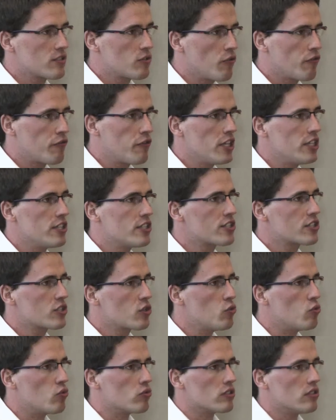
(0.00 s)
to finish
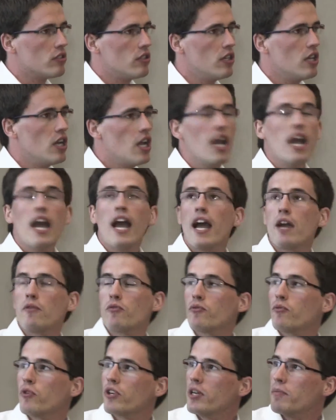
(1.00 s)
school. And
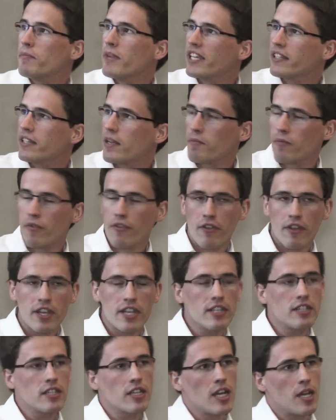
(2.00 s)
we want to make them
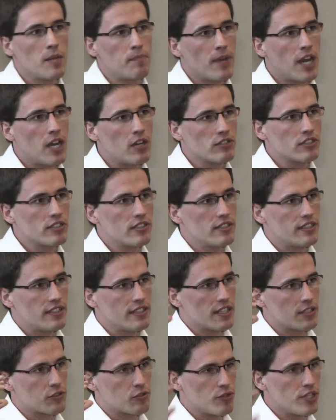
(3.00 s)
think about
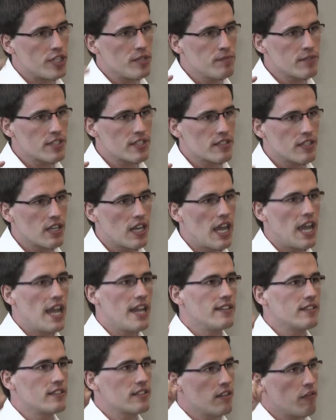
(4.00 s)
their dreams
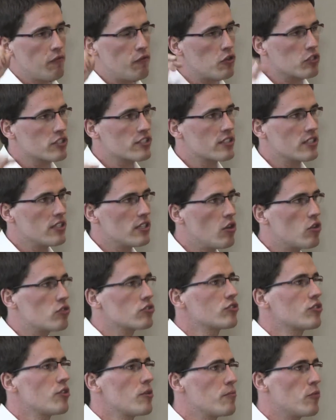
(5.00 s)
and foster
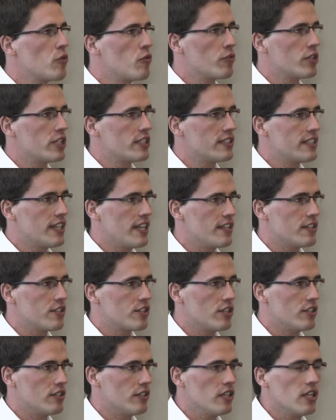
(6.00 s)
long-term
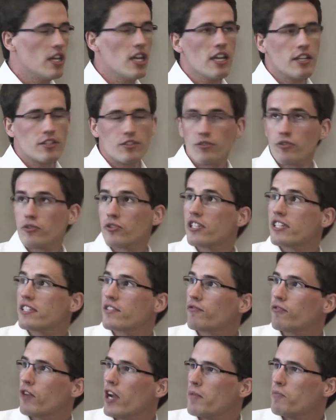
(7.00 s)
orientation through this
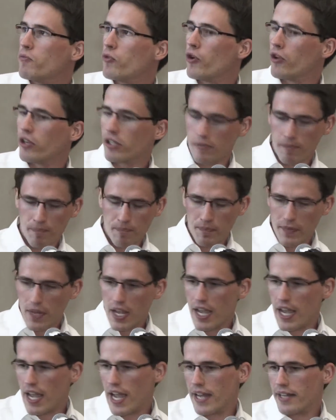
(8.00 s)
framework.
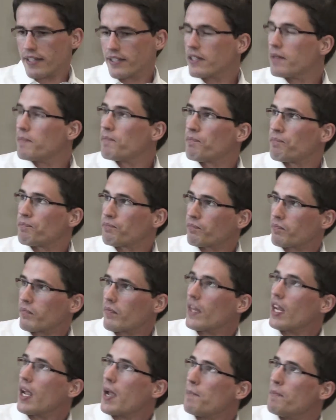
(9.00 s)
And
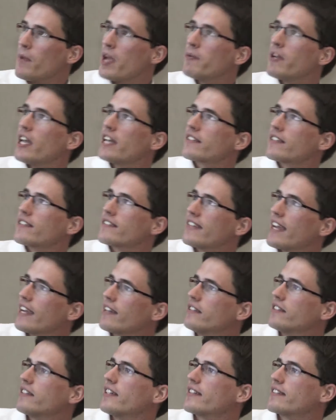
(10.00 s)
maybe as a
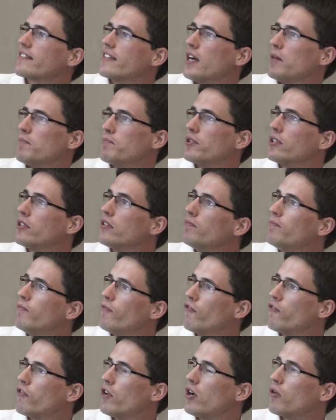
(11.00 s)
second example
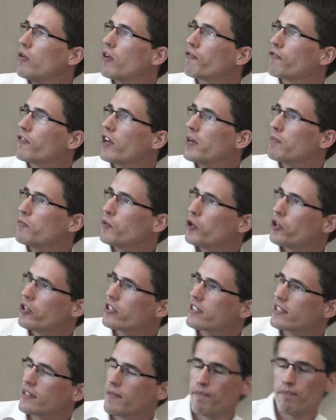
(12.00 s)
for our
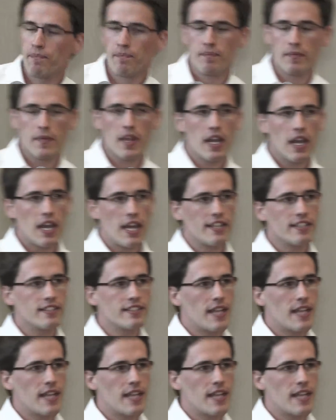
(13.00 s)
frameworks, in the